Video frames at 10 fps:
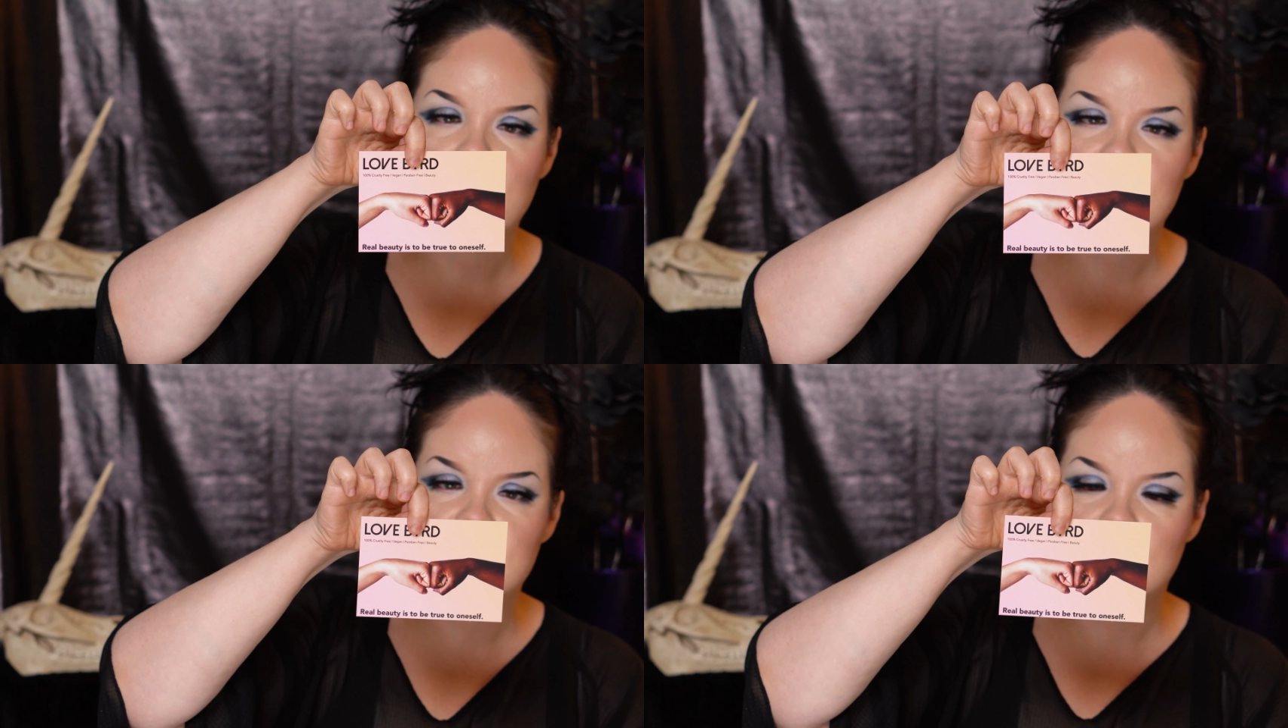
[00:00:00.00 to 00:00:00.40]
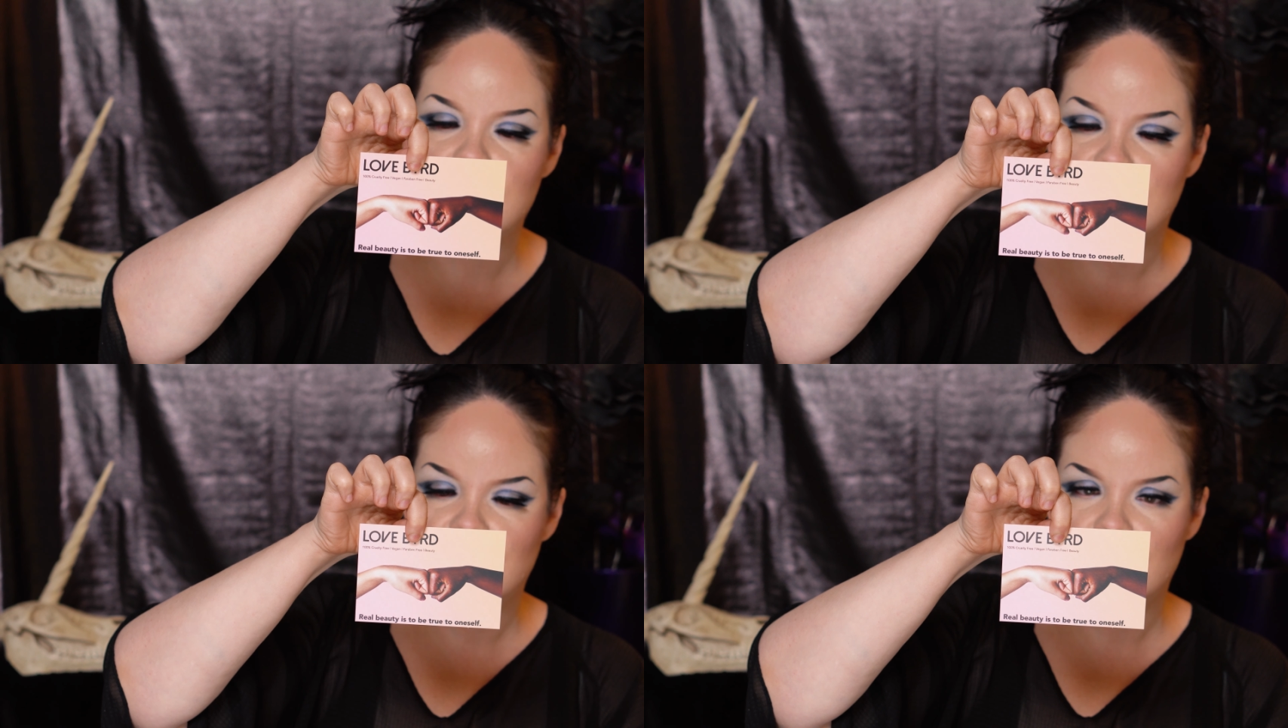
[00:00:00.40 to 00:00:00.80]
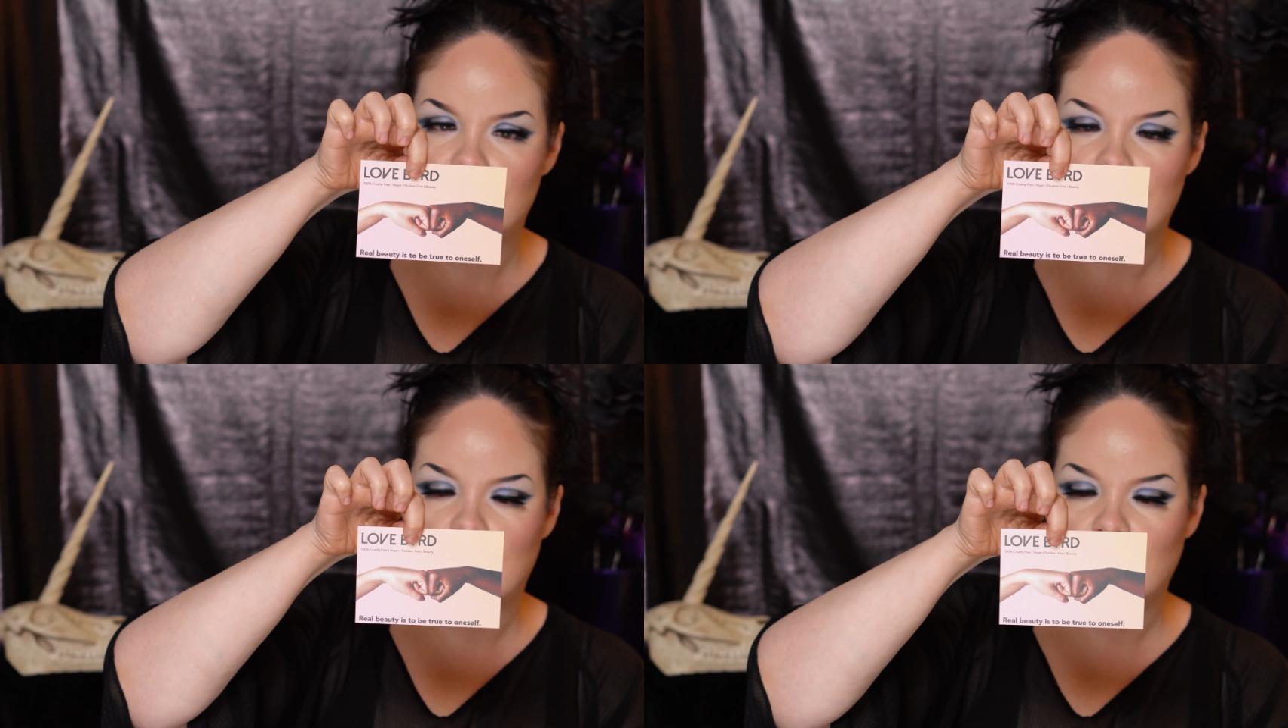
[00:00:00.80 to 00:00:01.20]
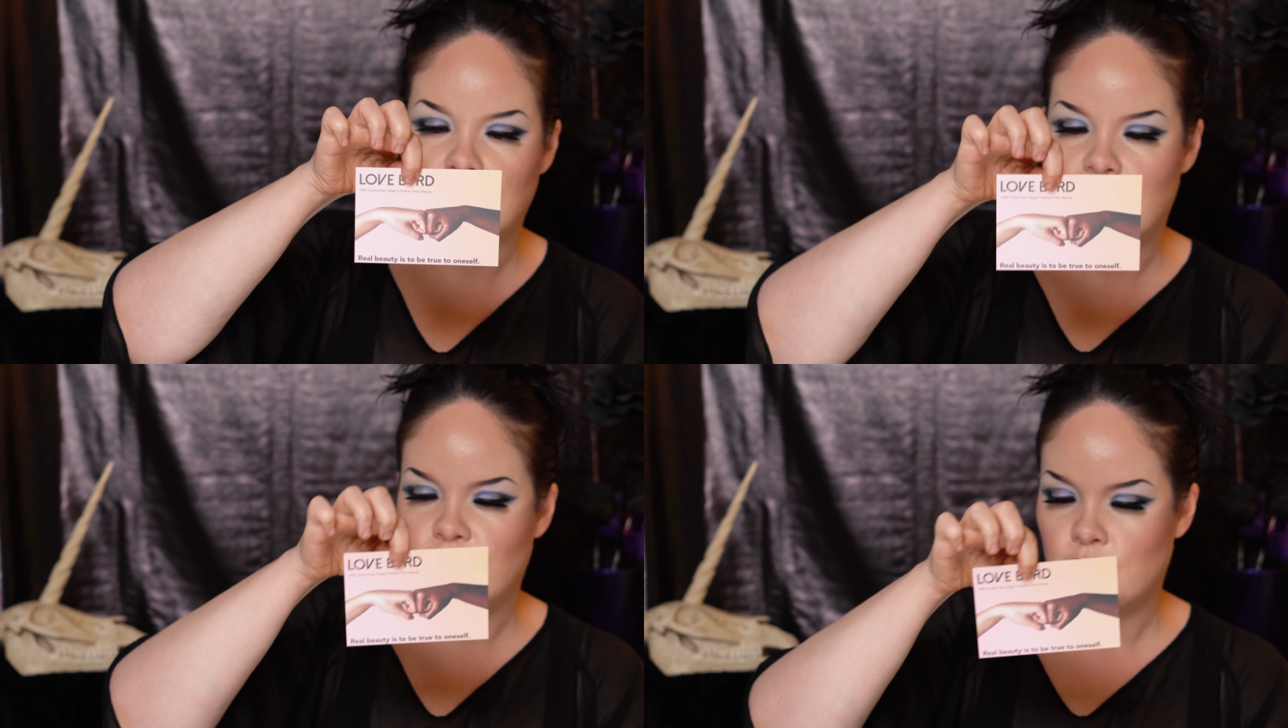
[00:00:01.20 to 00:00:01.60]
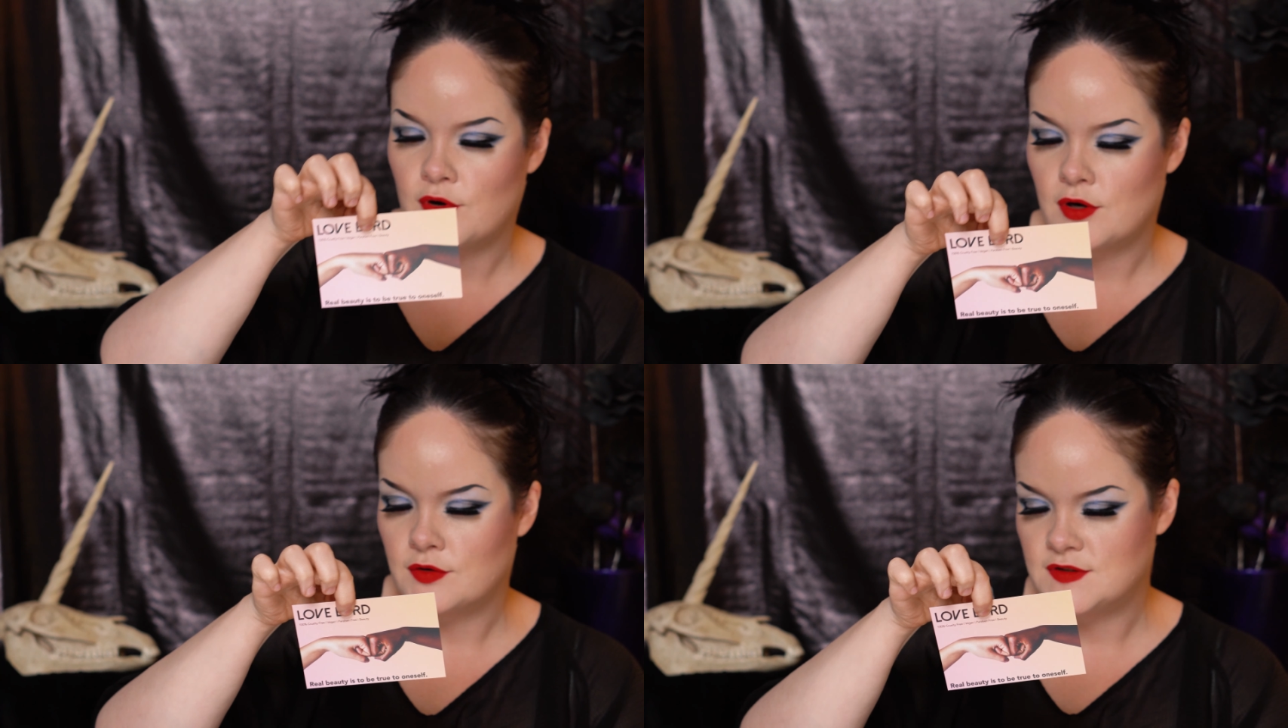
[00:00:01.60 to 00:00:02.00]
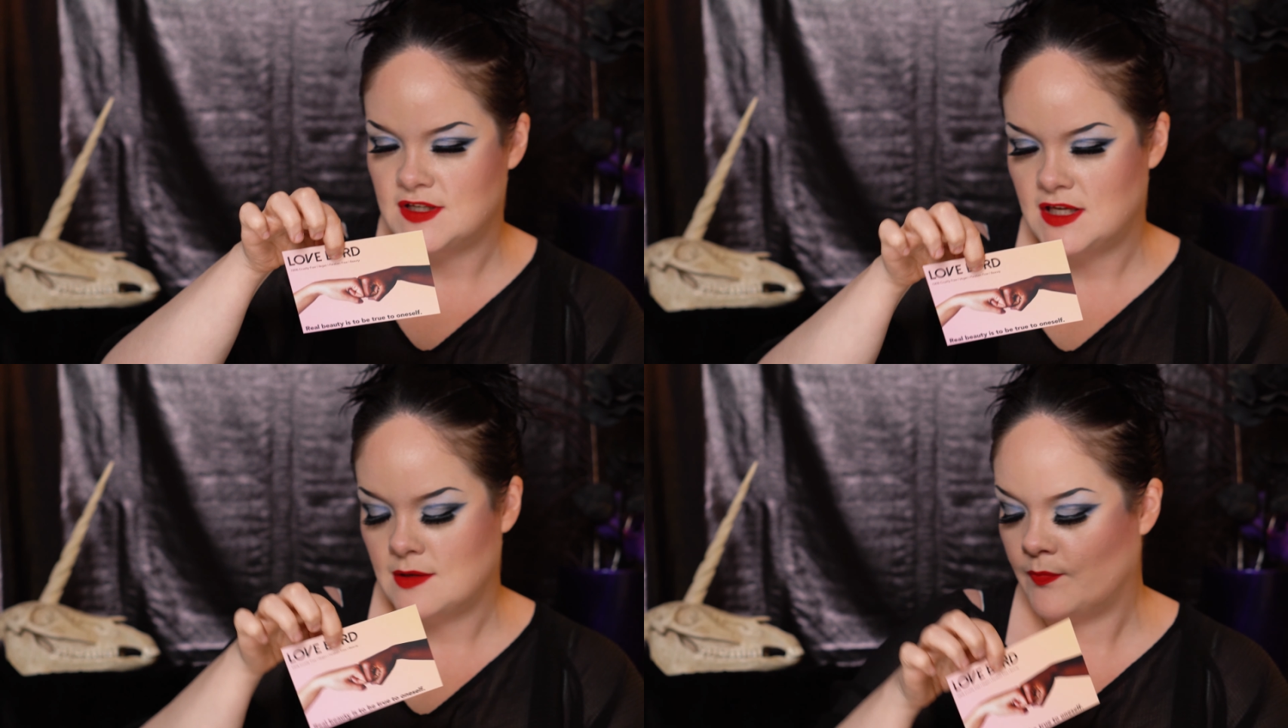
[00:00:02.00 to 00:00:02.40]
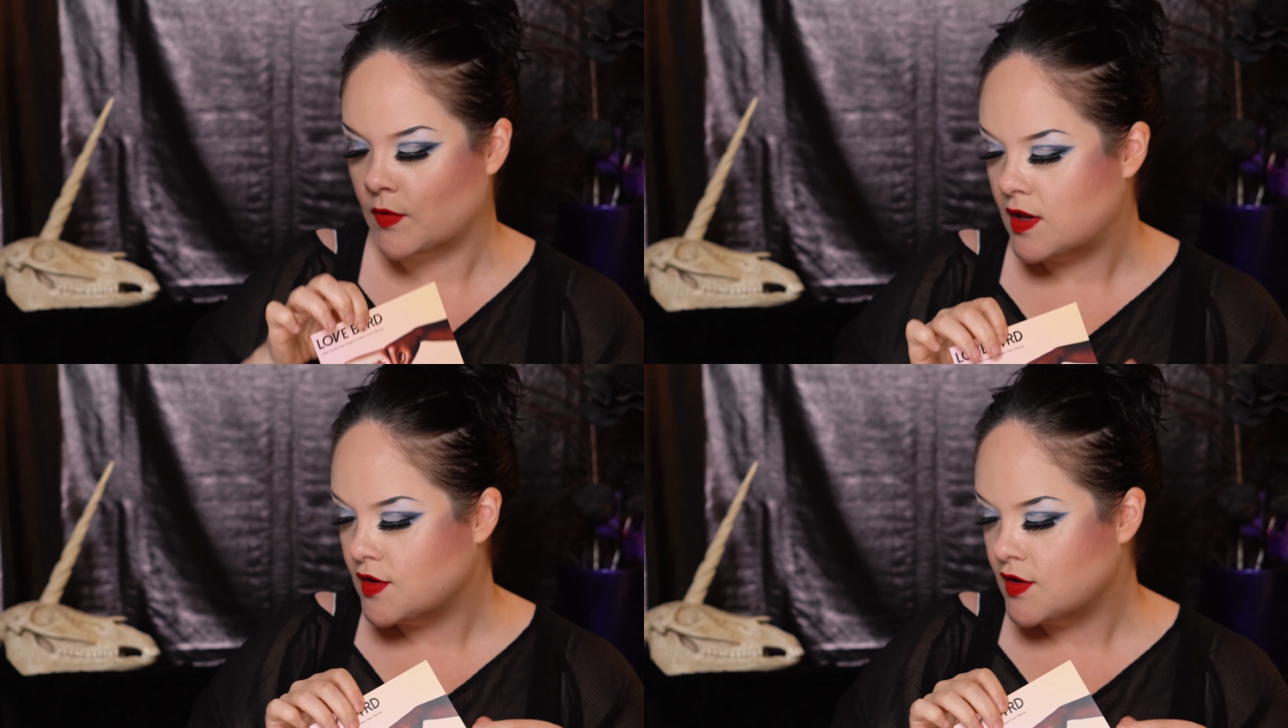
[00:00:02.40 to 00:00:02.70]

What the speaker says: nice to meet you from the Lovebird team.